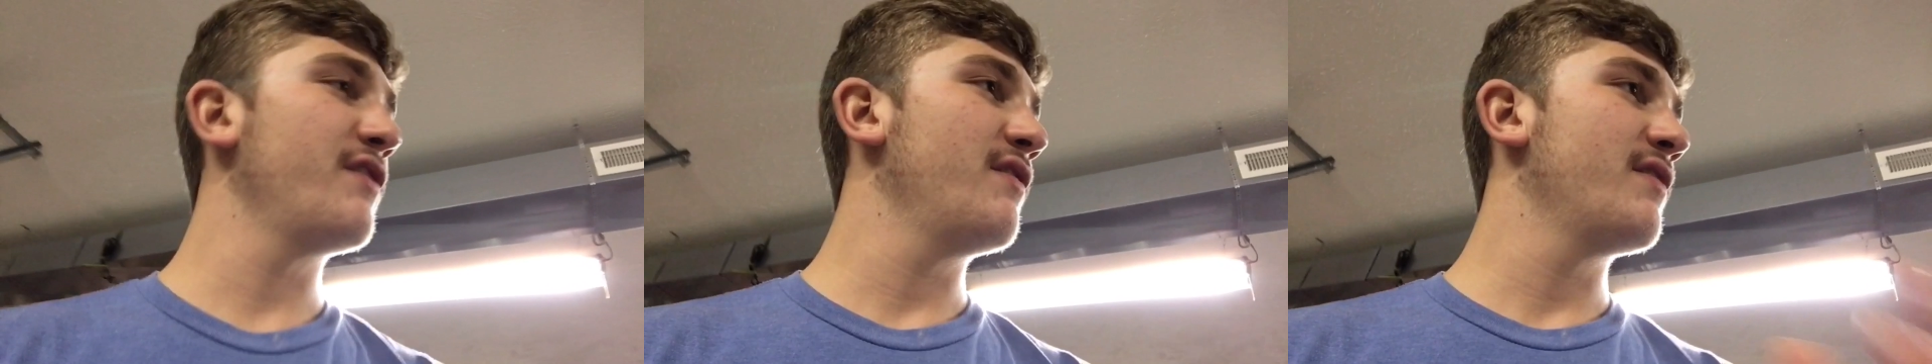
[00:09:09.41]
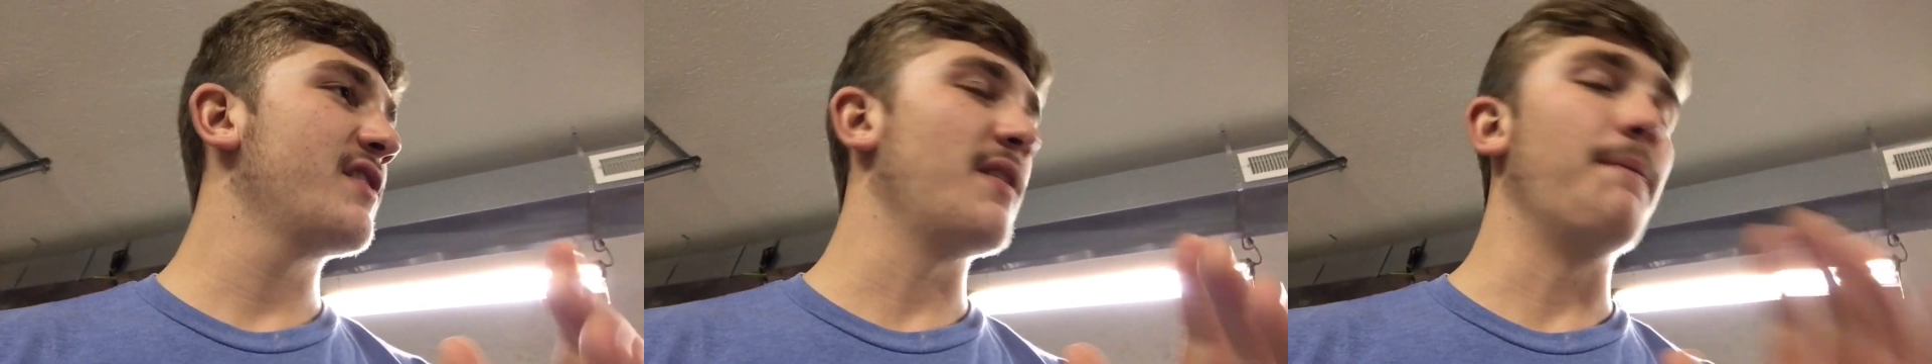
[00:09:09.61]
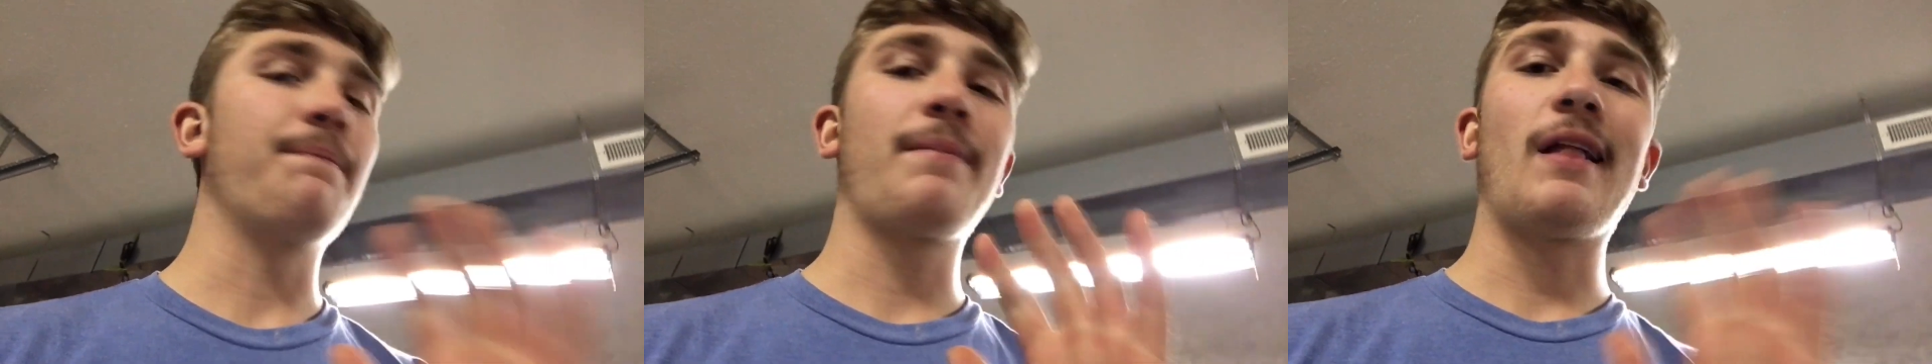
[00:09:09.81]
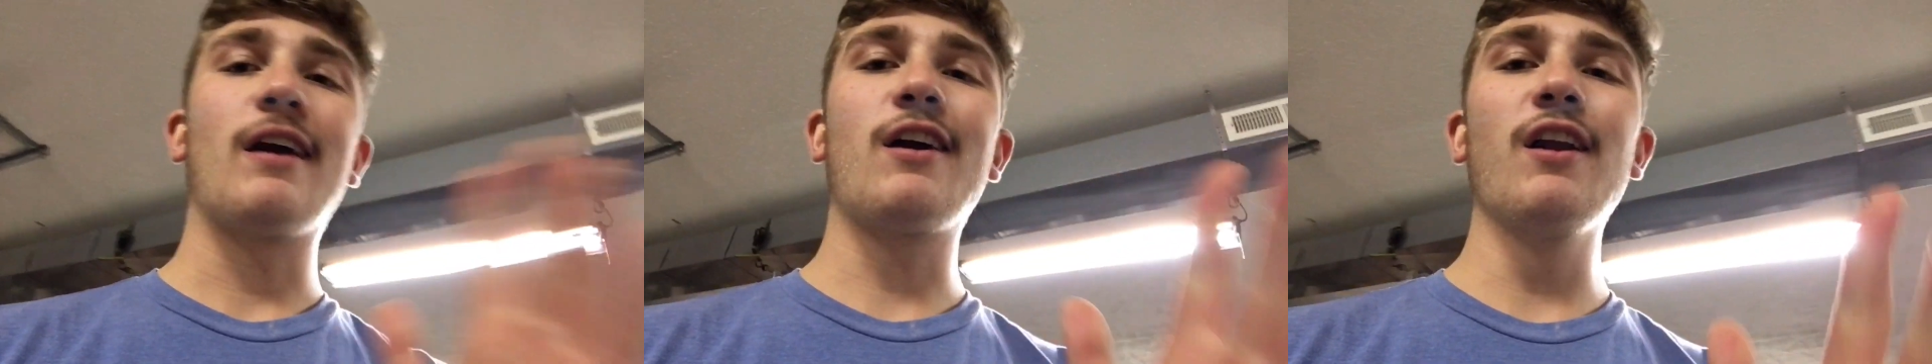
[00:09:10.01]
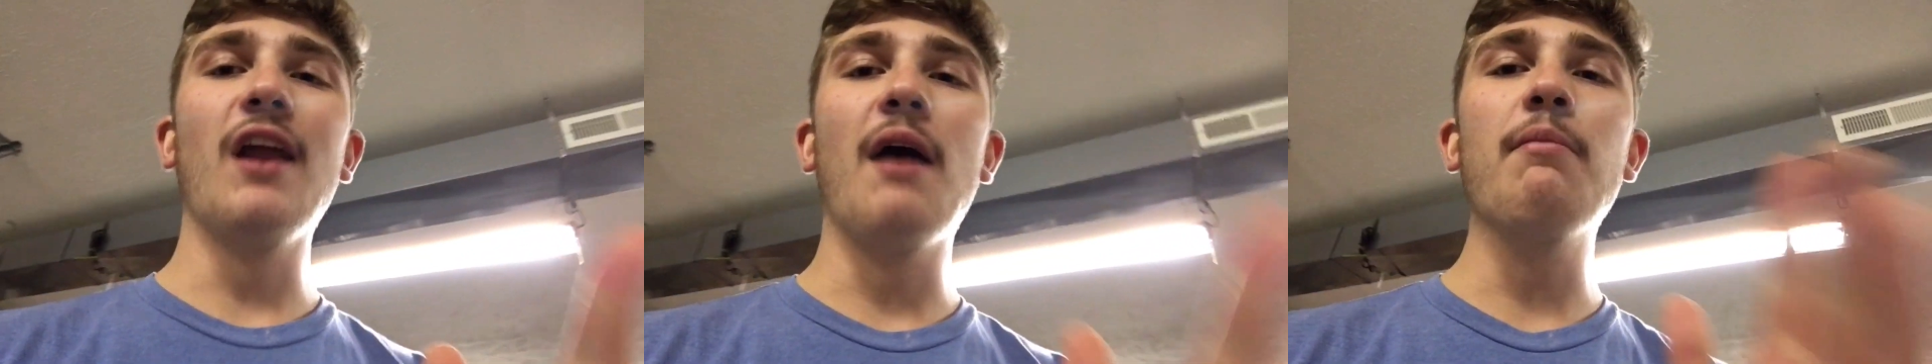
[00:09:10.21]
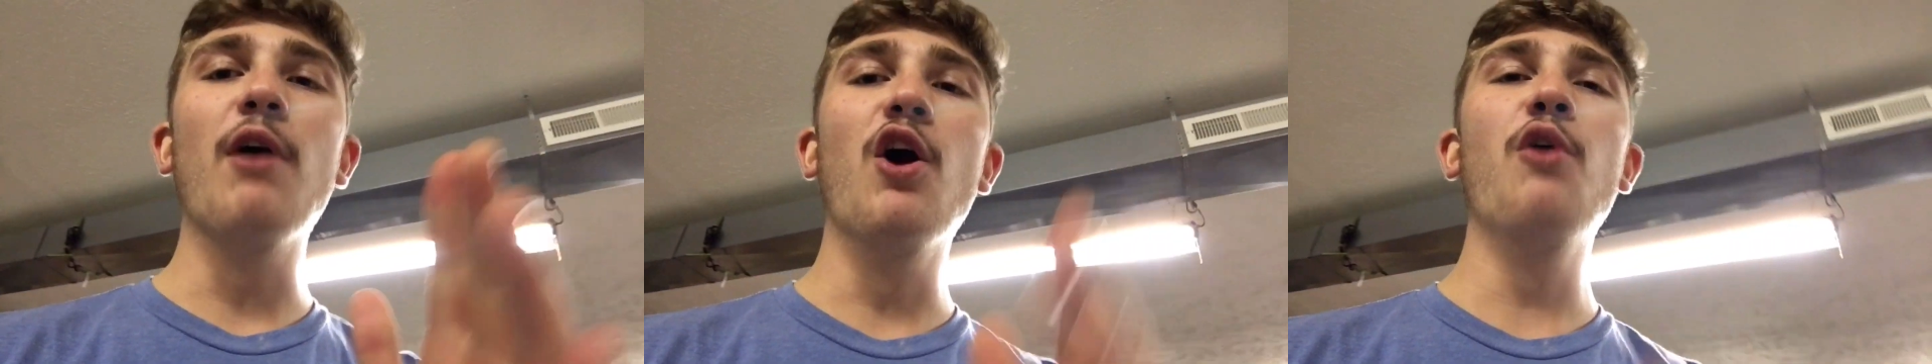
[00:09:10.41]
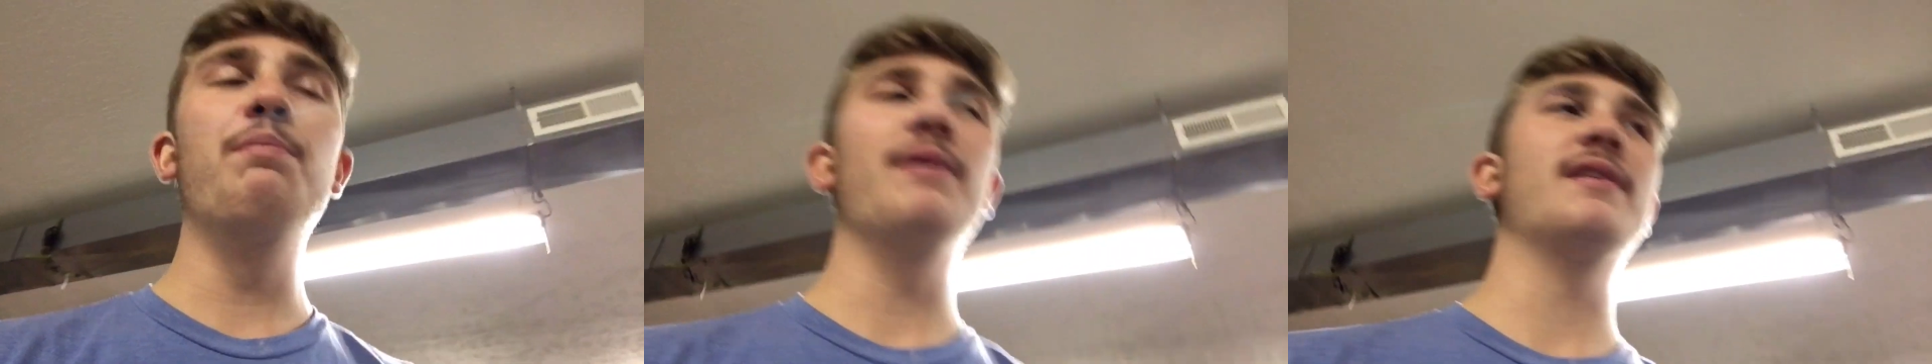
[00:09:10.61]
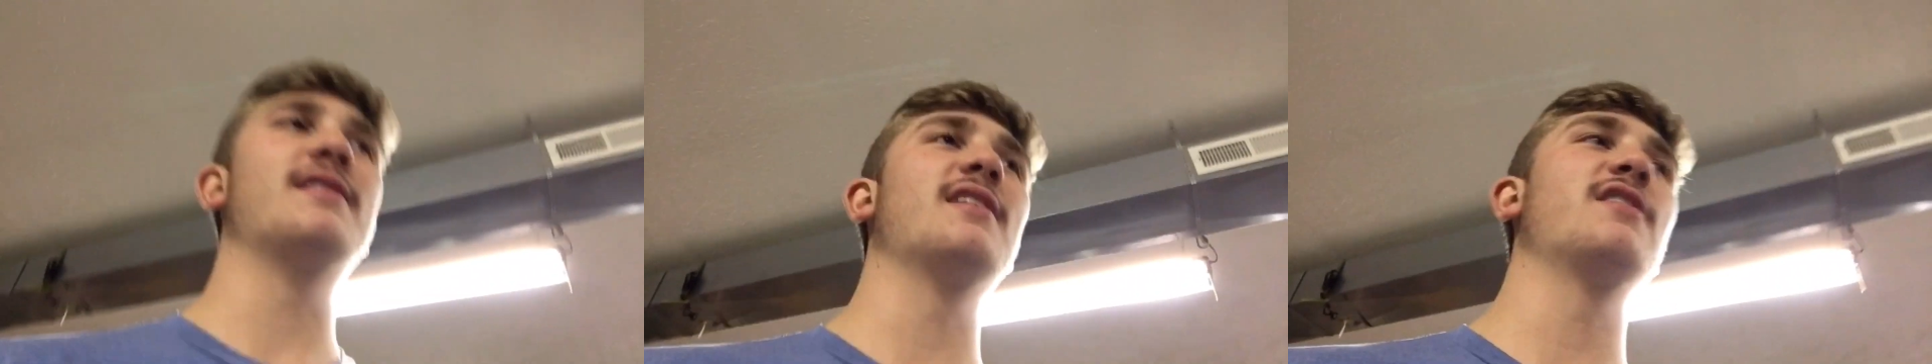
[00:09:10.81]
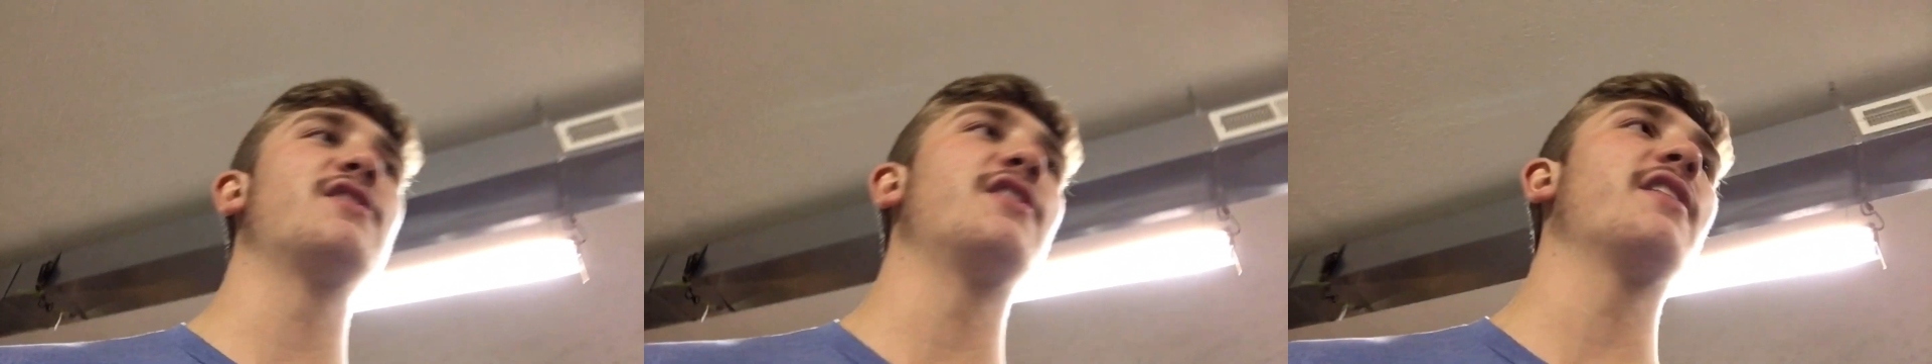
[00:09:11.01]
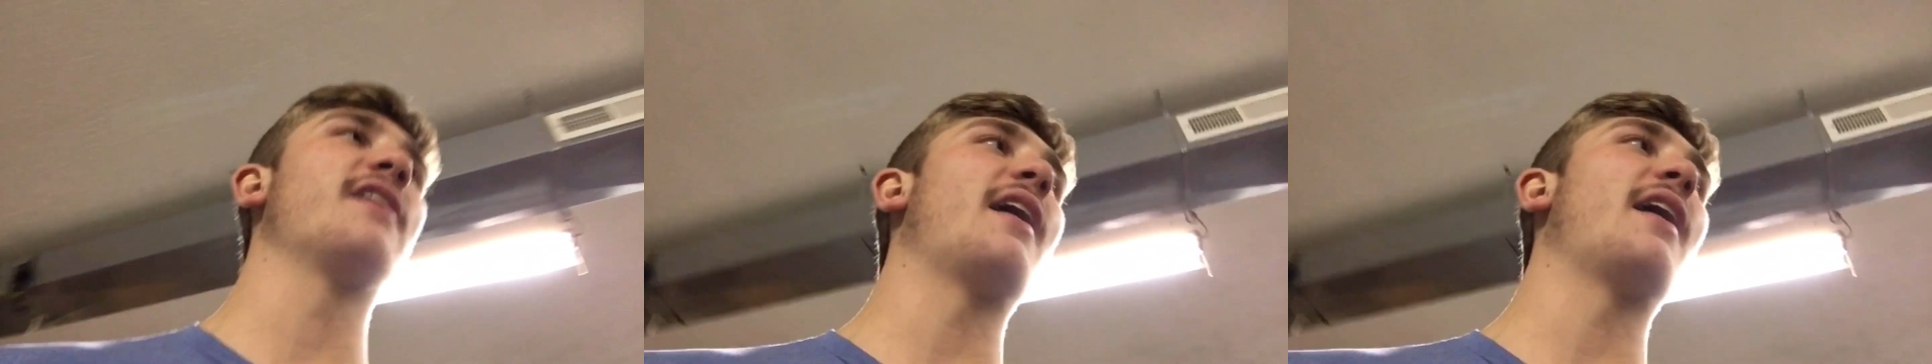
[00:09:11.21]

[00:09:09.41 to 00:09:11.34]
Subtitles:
some club opens this year,